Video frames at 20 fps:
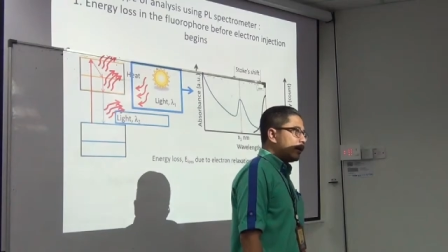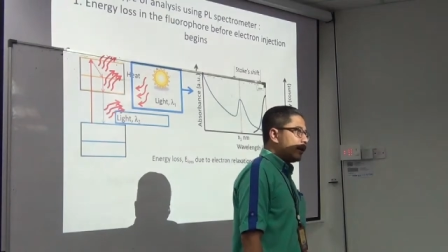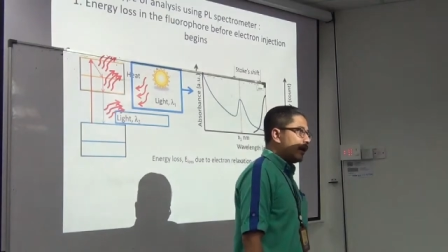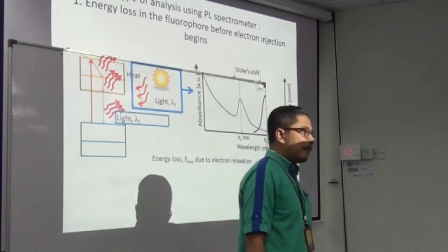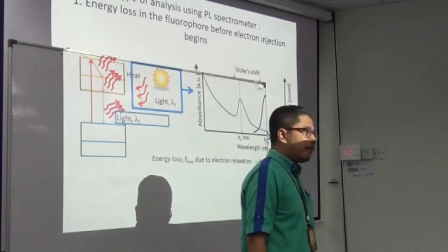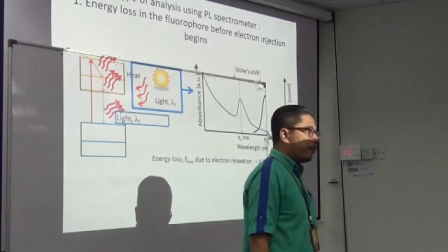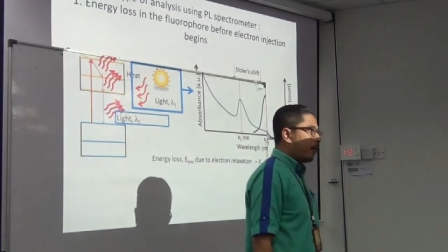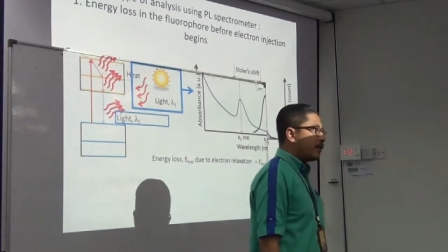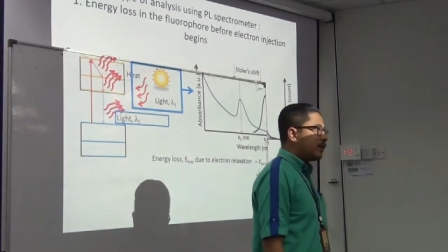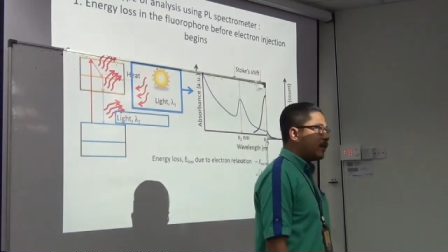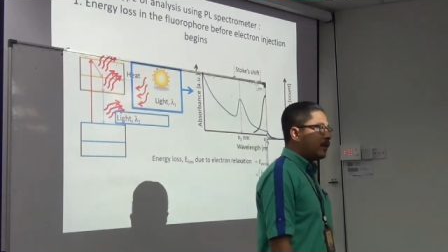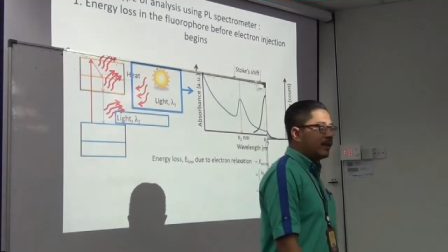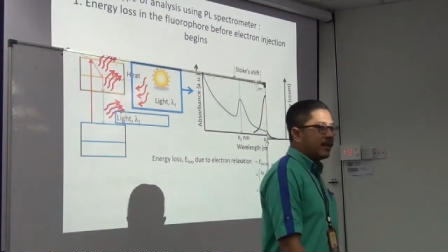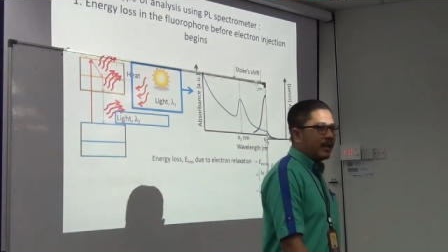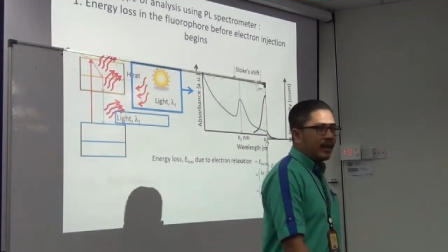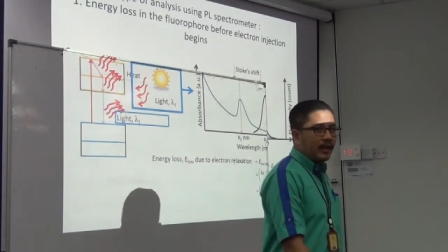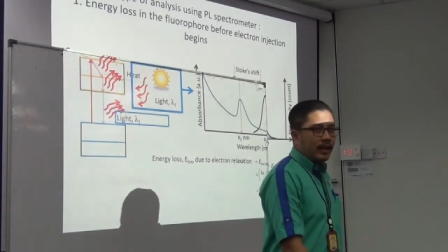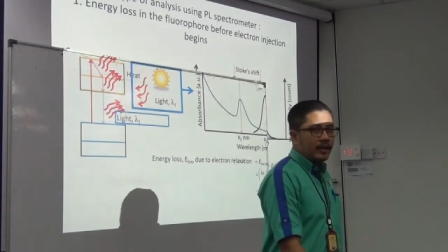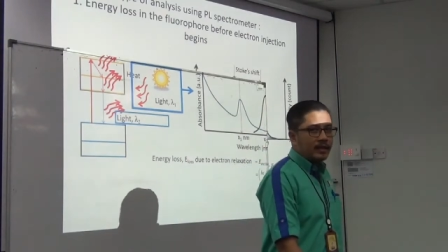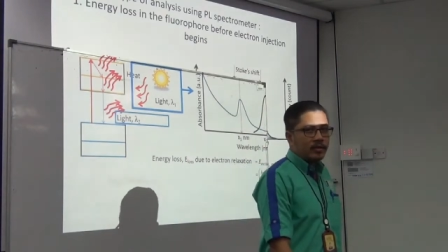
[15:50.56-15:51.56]
The important
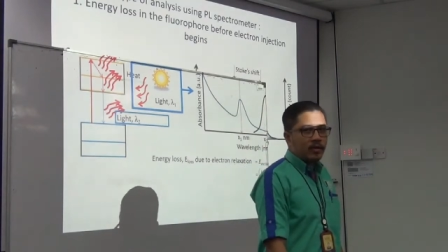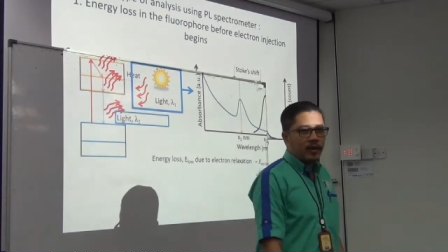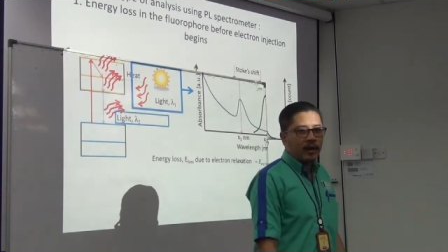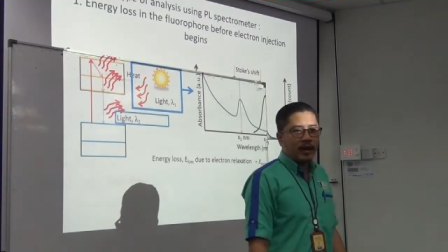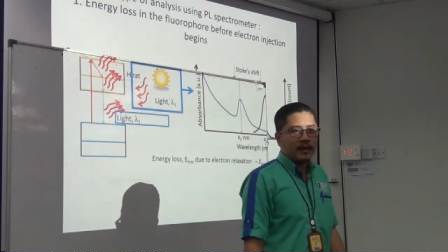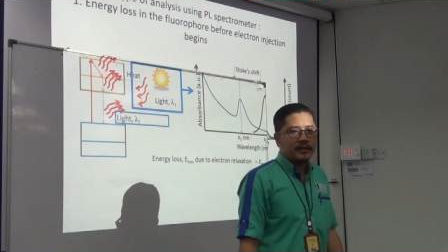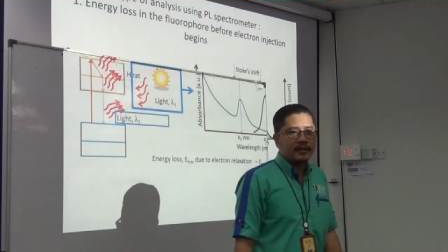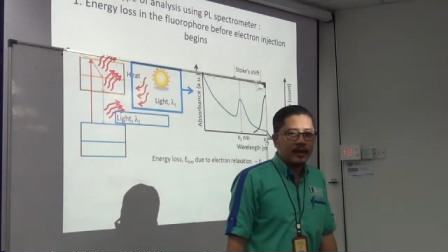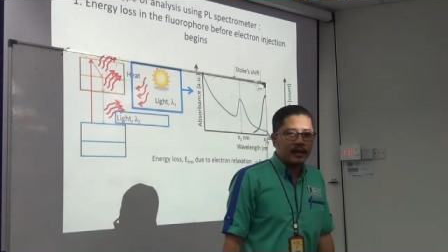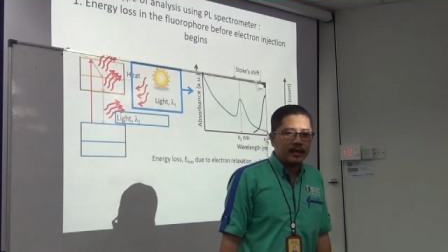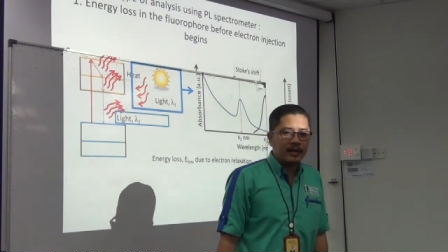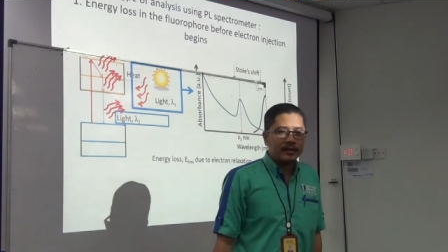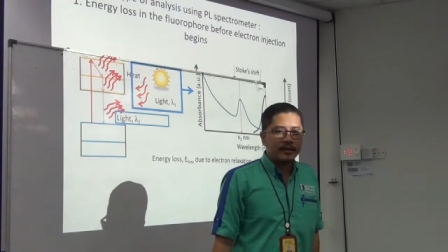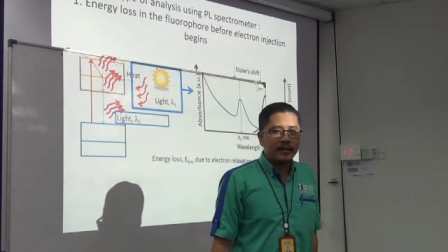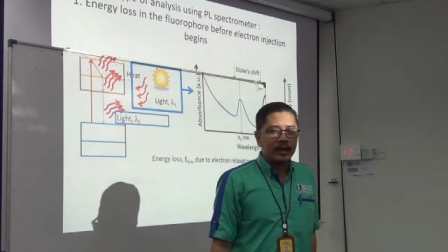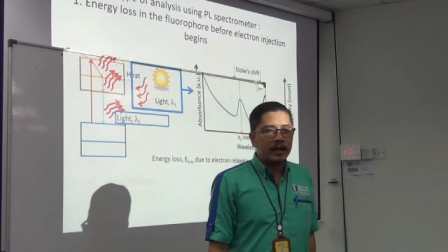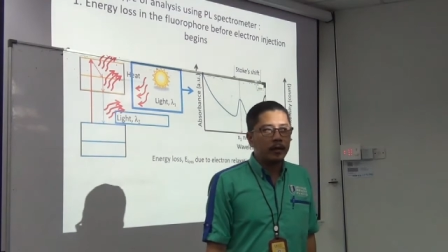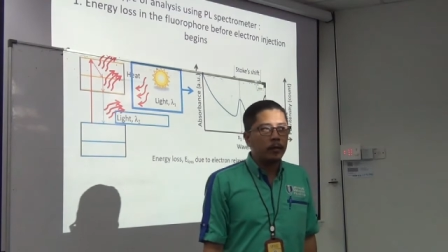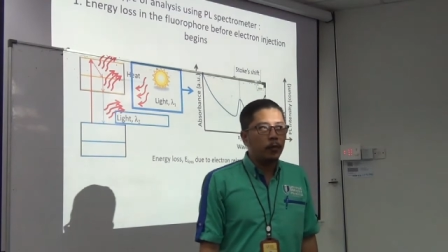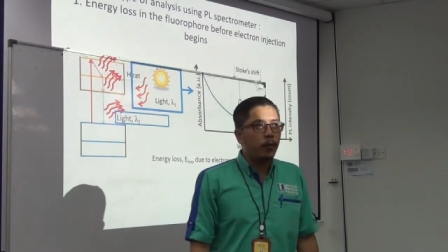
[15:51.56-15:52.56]
thing in solar cell is
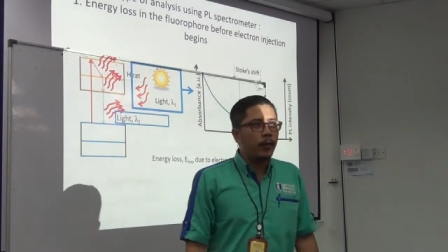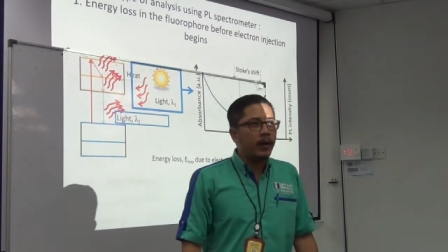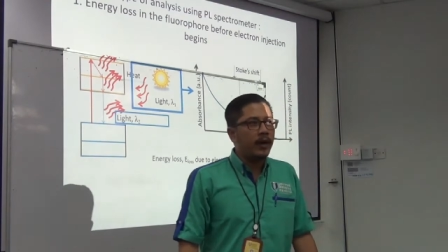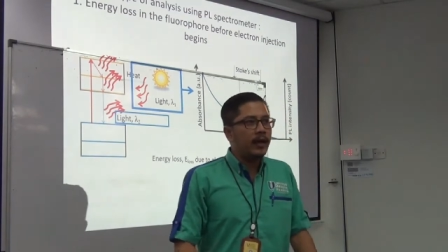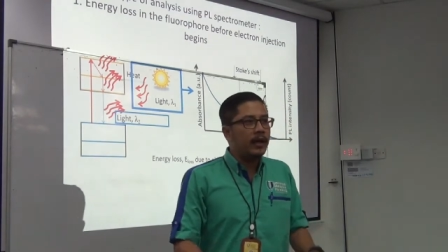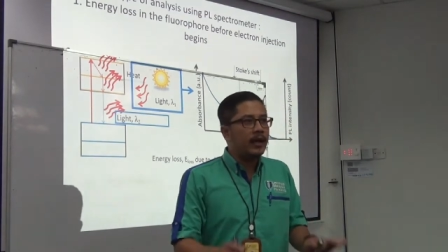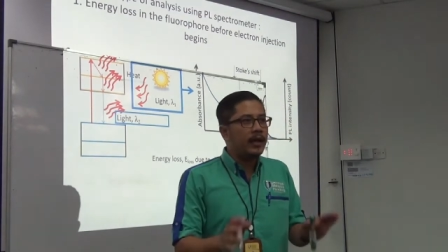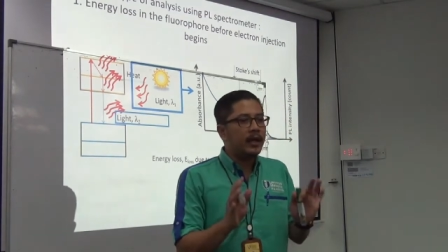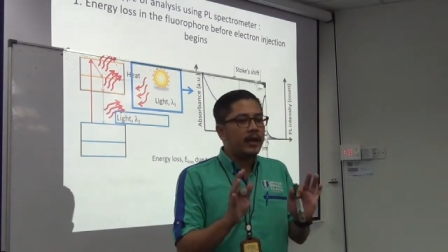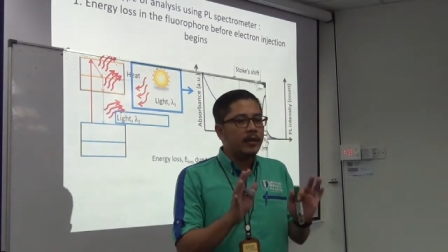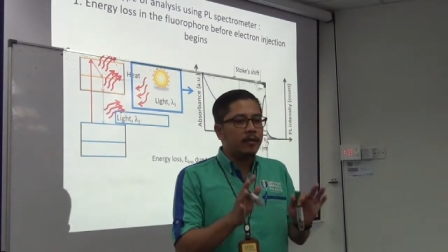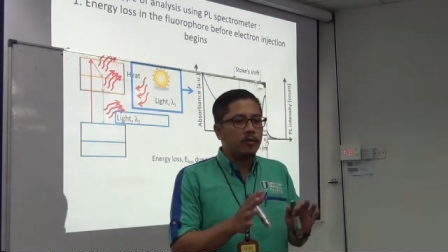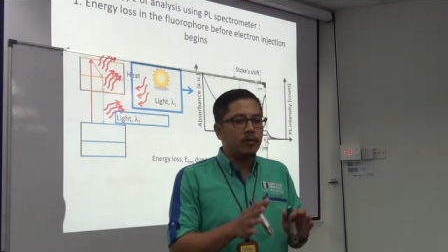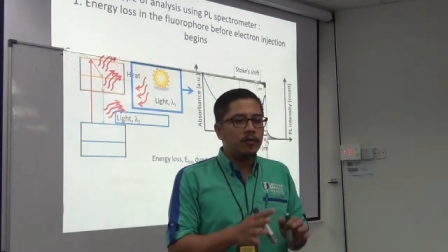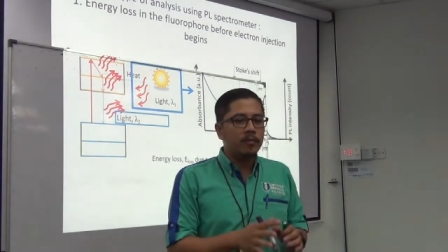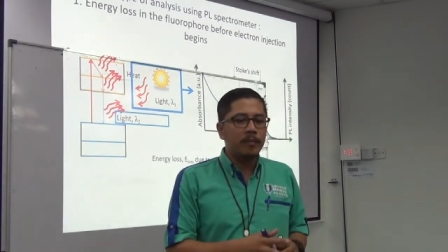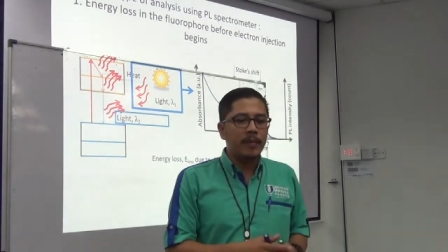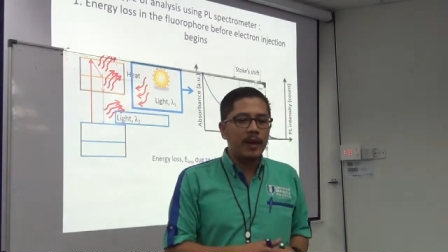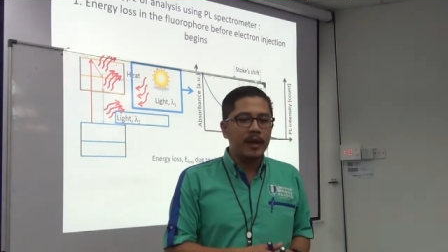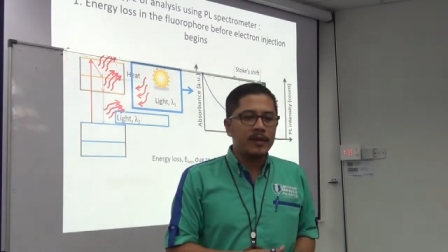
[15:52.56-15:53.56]
that we need to
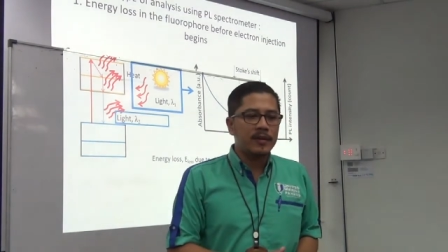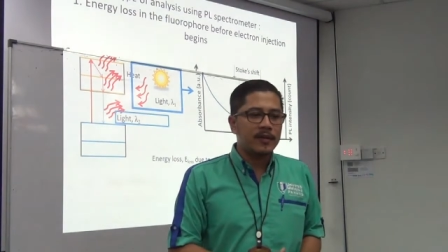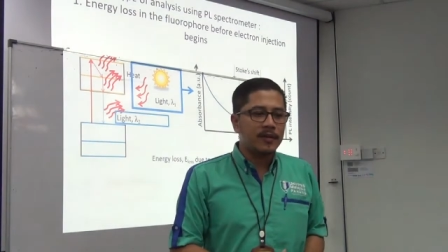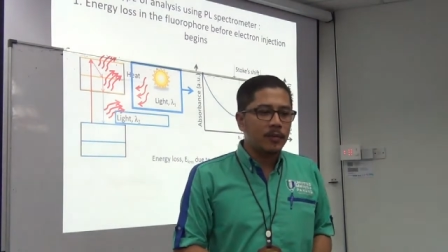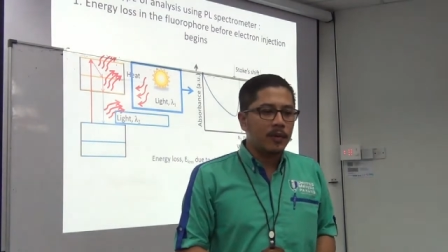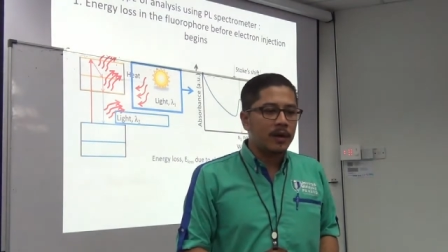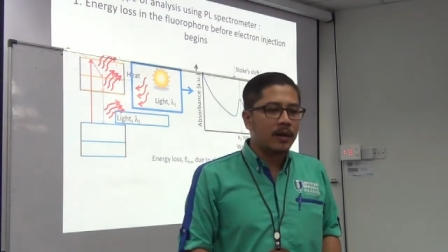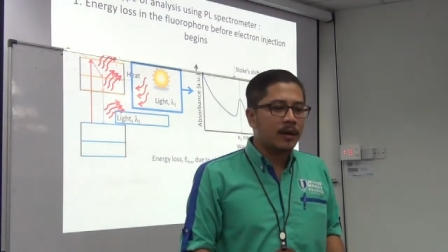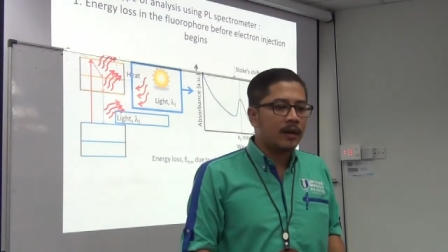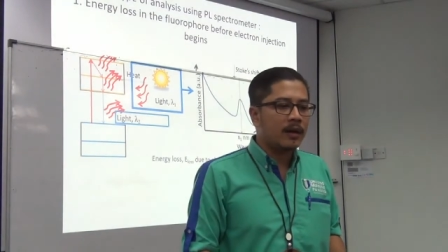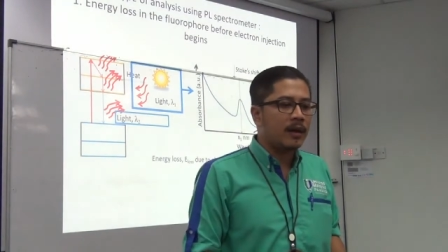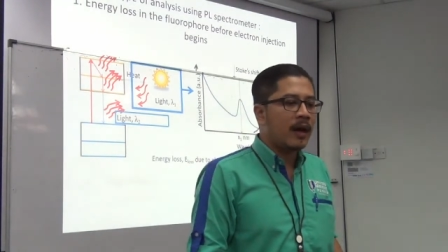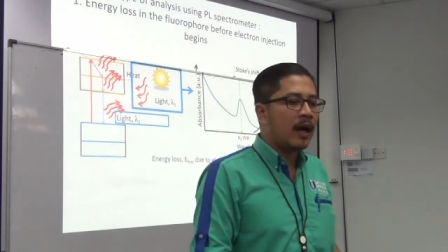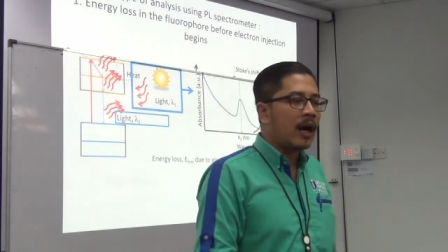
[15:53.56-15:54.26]
make sure